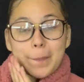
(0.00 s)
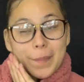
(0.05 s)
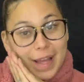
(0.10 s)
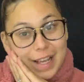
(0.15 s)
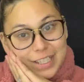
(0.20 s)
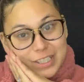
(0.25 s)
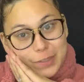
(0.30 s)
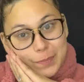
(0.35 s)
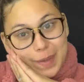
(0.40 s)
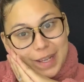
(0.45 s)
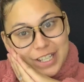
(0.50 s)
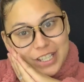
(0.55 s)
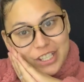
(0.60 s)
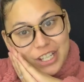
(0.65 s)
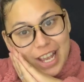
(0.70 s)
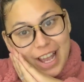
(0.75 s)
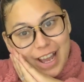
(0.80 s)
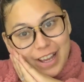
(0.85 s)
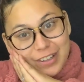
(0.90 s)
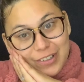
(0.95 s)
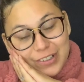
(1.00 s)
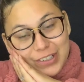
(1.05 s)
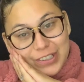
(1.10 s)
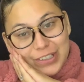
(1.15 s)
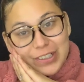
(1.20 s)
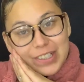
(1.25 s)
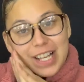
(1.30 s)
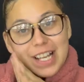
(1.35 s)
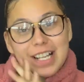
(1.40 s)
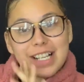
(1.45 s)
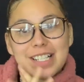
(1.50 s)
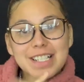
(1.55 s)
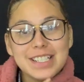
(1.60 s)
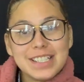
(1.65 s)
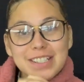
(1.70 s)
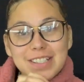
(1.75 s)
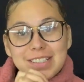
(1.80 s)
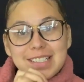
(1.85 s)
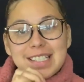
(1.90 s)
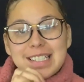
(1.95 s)
back to my channel.
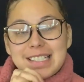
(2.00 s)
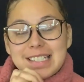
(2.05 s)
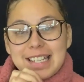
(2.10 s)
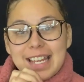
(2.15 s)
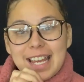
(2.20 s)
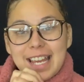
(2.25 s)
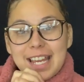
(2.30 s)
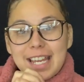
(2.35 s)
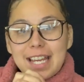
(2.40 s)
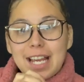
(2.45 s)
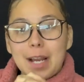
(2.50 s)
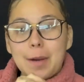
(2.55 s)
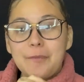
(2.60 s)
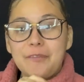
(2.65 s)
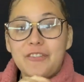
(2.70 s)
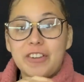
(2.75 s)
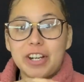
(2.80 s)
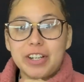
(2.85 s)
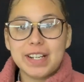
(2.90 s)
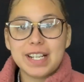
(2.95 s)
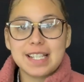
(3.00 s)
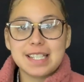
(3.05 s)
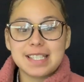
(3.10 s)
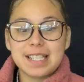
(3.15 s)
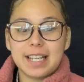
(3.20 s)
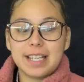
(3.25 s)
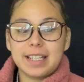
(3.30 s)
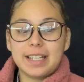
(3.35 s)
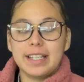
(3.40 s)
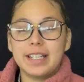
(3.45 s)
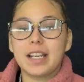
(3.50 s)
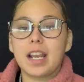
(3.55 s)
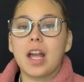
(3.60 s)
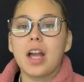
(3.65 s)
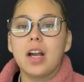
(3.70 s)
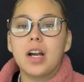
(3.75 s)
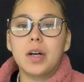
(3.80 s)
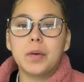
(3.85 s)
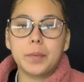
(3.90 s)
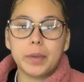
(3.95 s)
So today I'm very excited.
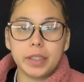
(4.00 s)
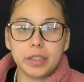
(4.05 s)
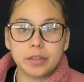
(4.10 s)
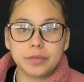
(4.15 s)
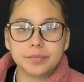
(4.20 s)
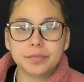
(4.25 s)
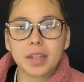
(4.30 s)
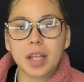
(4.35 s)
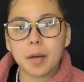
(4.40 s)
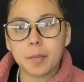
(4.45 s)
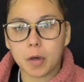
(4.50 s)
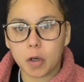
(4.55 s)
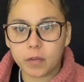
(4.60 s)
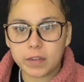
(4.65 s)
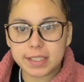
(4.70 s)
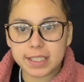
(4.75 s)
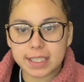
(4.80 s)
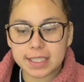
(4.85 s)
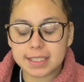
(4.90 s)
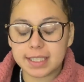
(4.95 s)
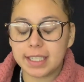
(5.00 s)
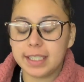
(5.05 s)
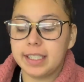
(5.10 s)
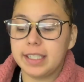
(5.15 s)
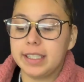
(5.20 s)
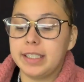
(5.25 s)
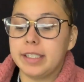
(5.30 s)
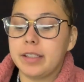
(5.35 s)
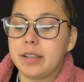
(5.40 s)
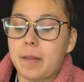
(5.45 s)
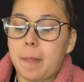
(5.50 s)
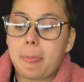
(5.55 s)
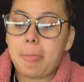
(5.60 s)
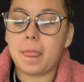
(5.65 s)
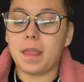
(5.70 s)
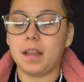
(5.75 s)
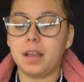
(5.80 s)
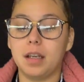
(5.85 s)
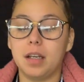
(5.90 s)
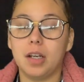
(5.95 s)
Well, I'm always excited
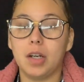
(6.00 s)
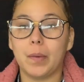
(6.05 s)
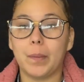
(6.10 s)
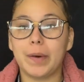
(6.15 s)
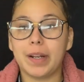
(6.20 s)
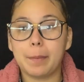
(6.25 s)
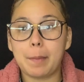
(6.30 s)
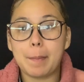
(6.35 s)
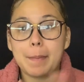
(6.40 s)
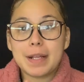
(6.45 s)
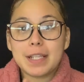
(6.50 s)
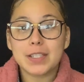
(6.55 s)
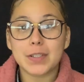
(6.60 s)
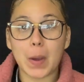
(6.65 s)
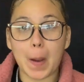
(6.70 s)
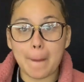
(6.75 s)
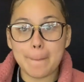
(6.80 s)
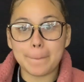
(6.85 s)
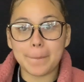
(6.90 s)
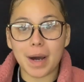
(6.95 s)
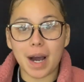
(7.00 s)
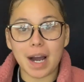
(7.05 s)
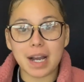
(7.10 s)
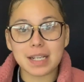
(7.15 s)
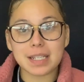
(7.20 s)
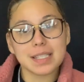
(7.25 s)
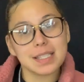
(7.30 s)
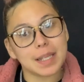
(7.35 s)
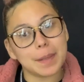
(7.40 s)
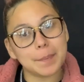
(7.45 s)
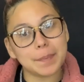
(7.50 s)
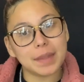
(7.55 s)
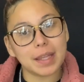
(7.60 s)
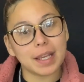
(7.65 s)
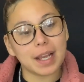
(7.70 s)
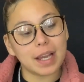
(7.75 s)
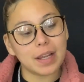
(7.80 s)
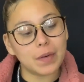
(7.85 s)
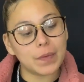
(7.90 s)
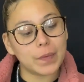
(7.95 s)
when I'm about to unbox
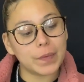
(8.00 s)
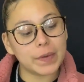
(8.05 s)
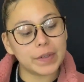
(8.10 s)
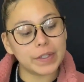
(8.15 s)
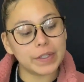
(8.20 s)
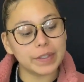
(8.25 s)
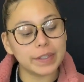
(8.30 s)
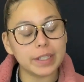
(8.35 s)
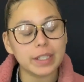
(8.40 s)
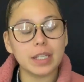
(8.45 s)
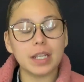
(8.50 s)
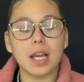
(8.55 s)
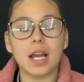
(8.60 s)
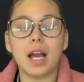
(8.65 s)
something I ordered.